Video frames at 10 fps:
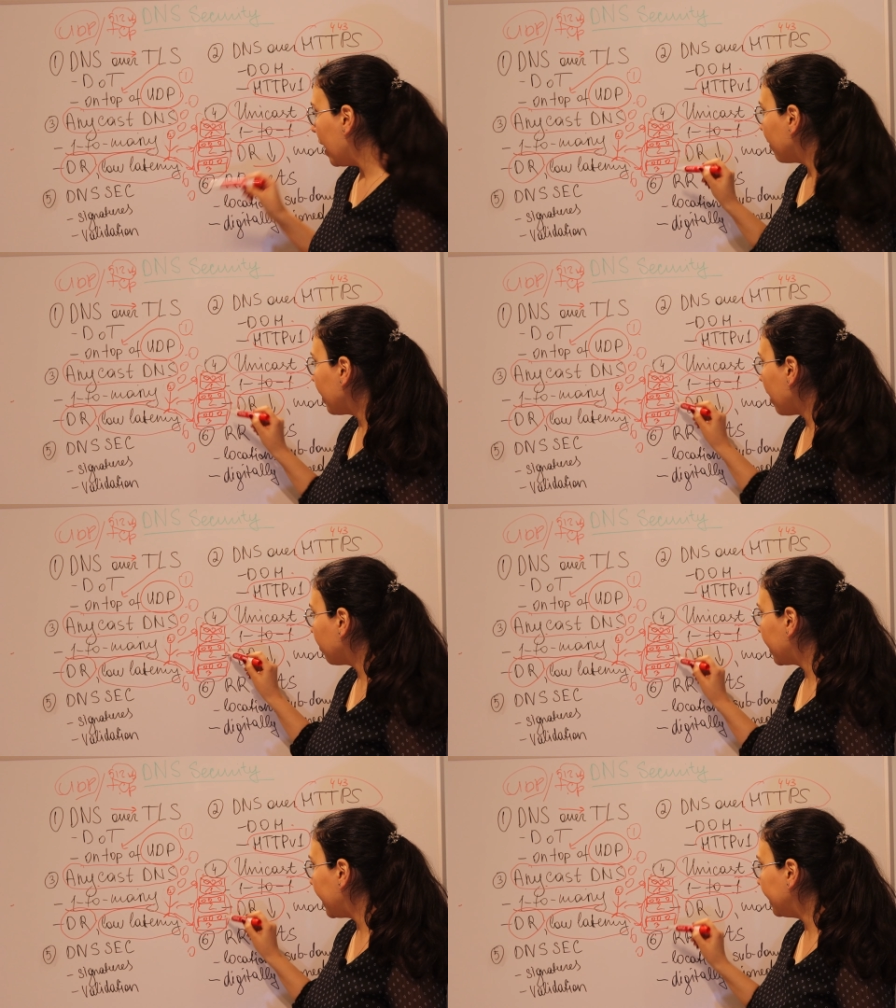we
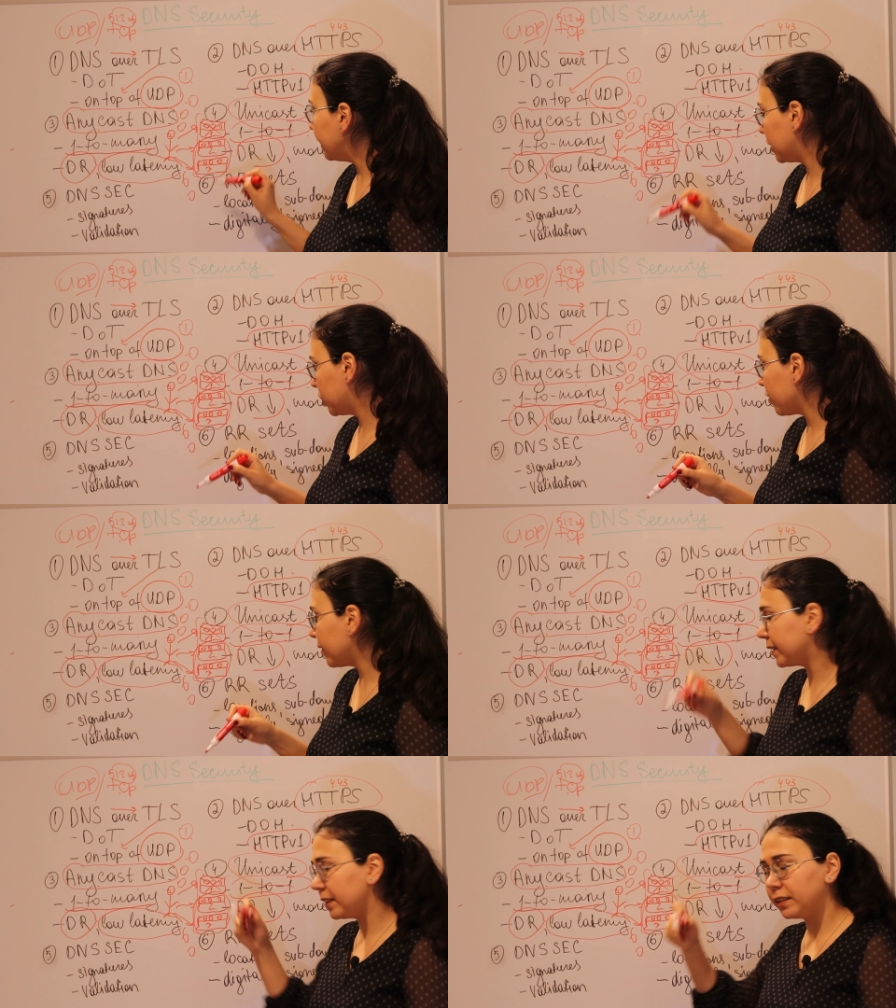have created these
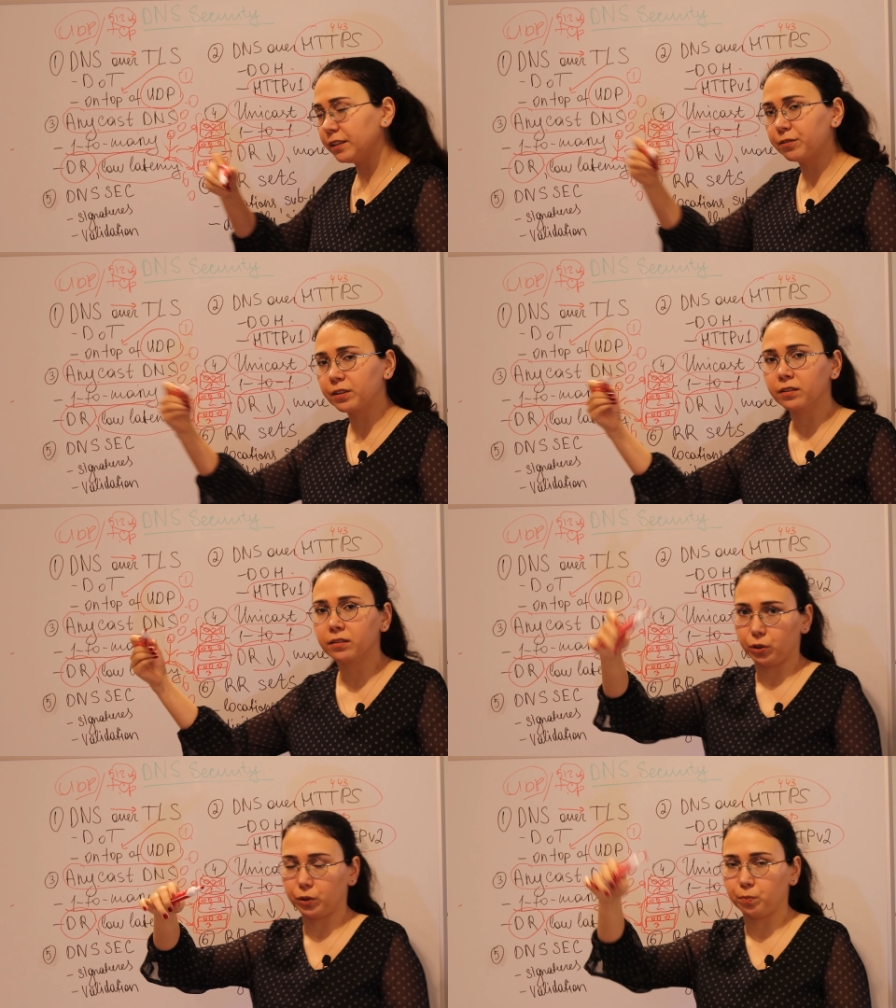servers in
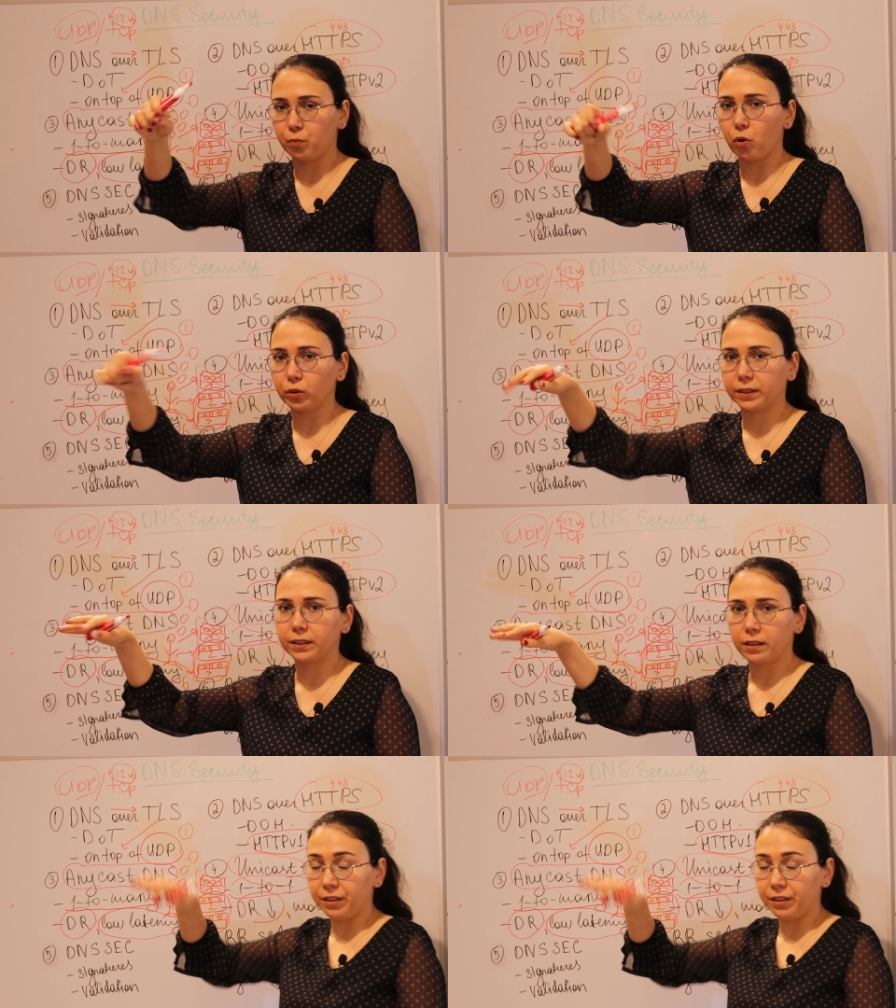different spots,